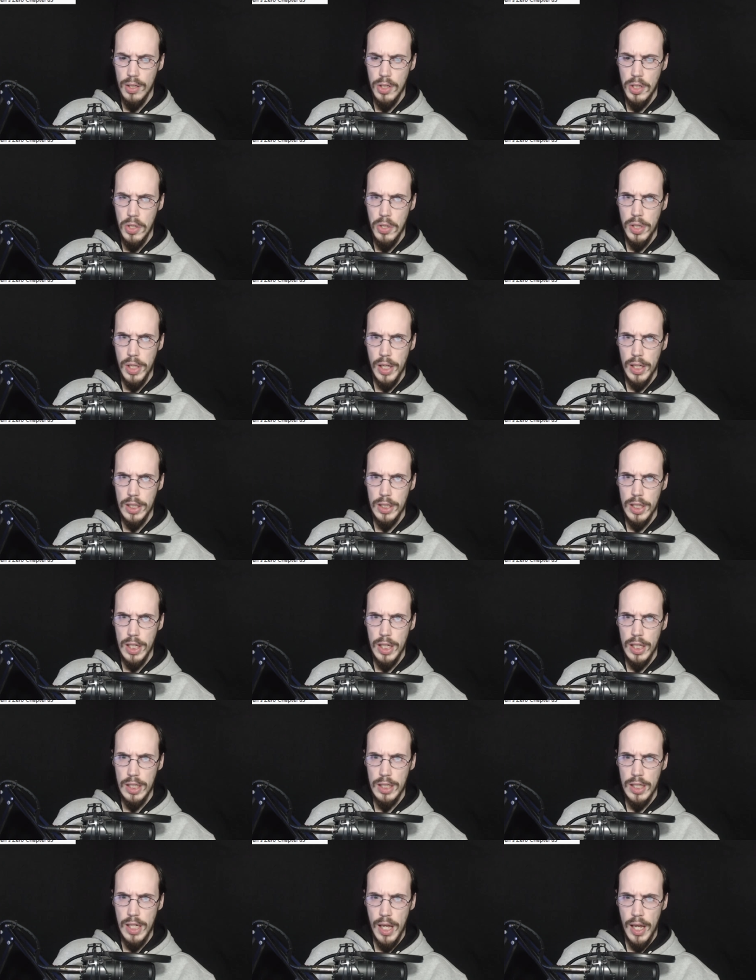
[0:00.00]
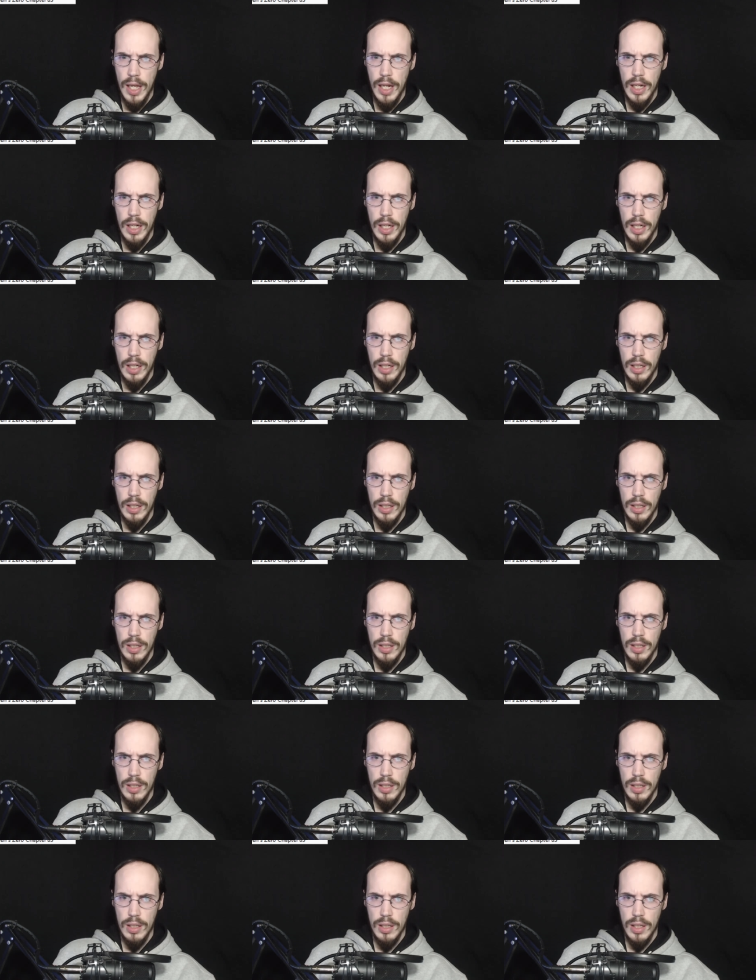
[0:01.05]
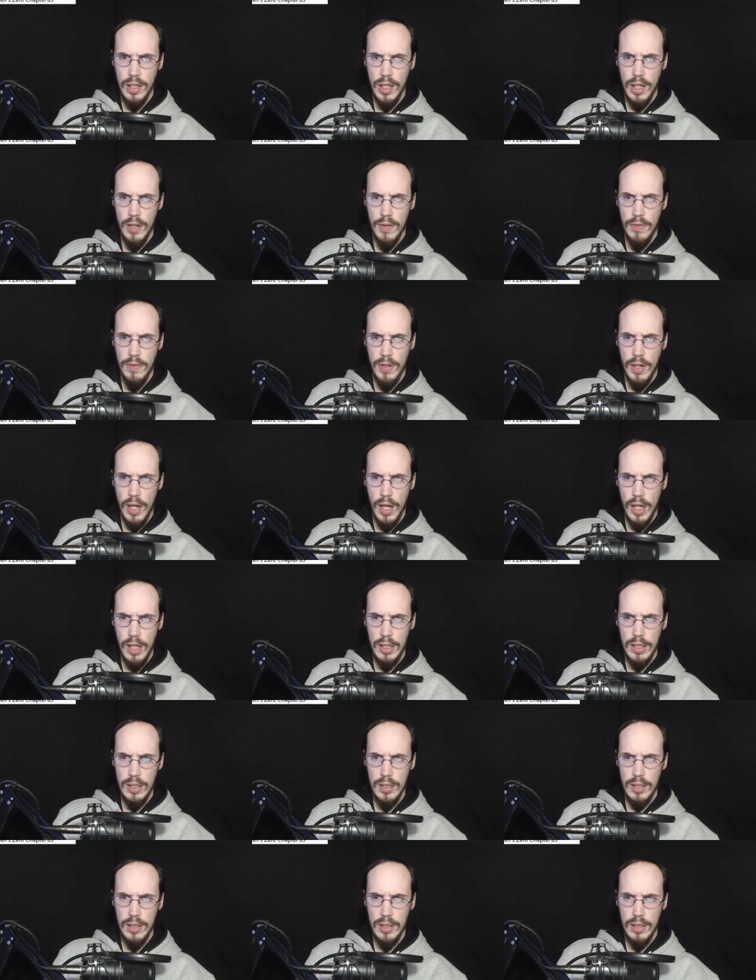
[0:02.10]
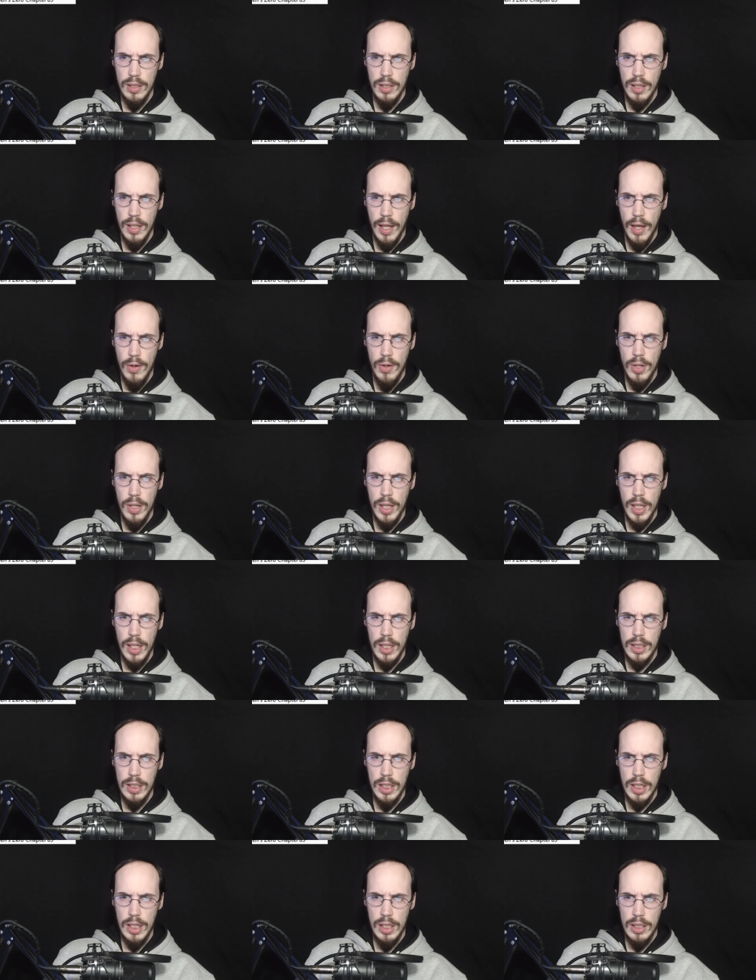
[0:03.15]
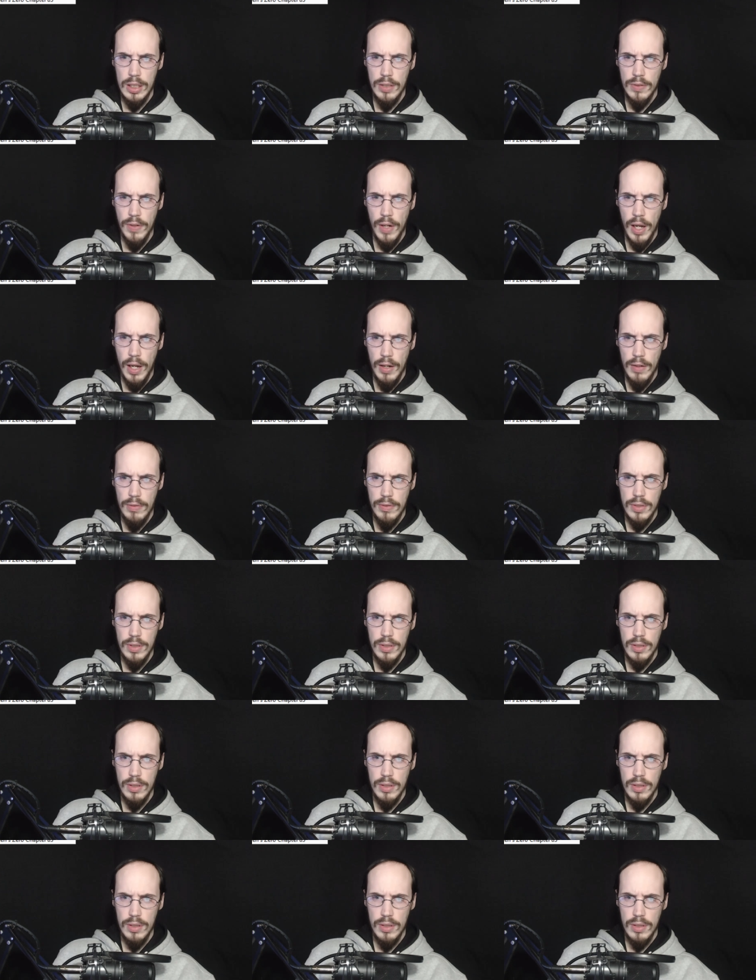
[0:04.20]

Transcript: Do you think Shiki's dead, and if not, how do you think Shiki survived?